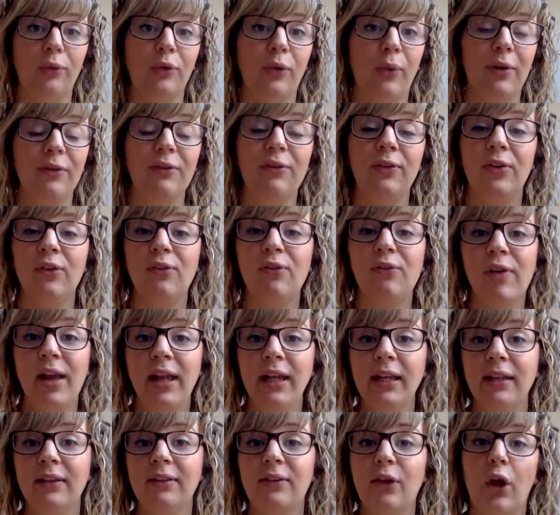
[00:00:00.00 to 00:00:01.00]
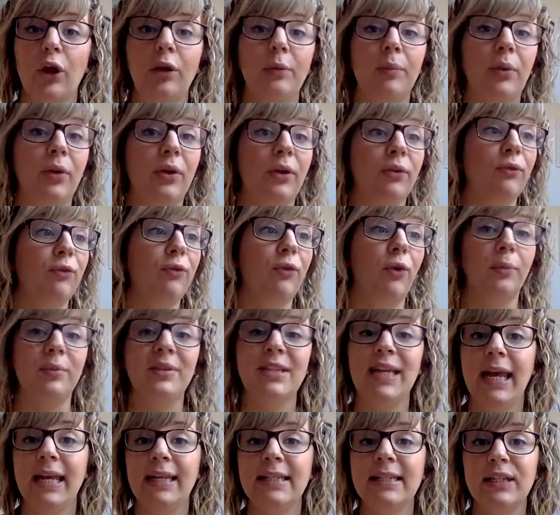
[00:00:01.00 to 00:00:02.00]
So if an event is open from
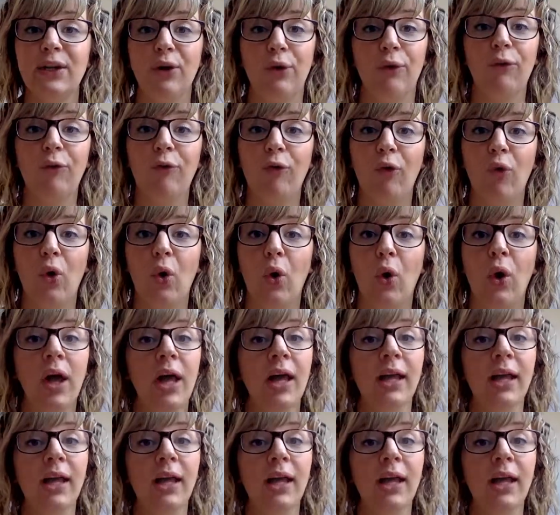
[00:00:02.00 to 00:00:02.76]
10 till 4,